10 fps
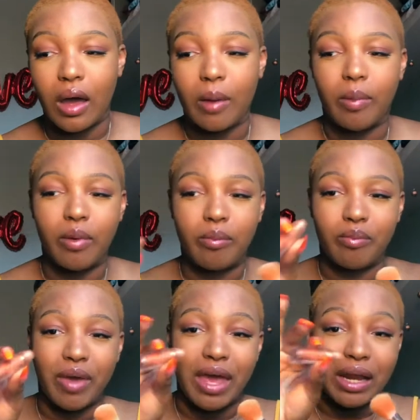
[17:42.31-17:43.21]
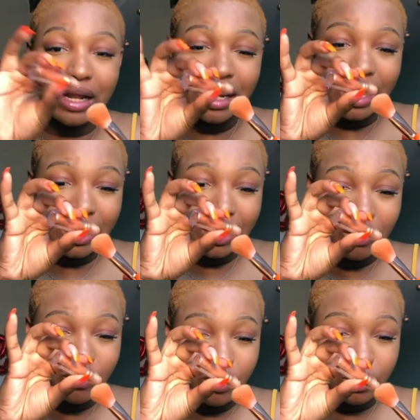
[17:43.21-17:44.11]
I put barely like
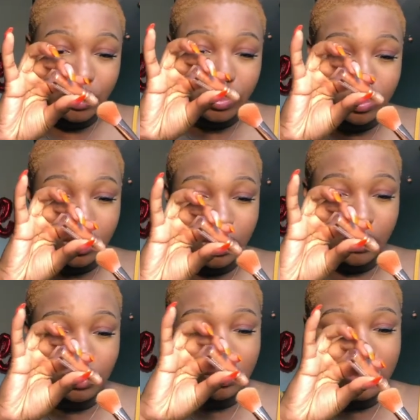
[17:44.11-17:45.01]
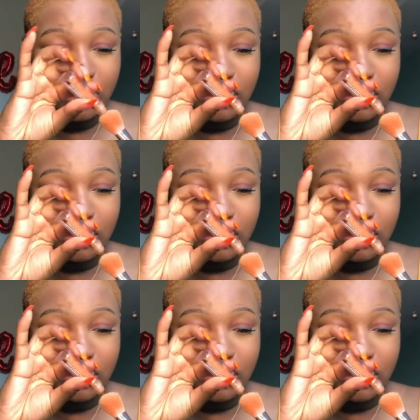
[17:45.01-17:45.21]
even a little,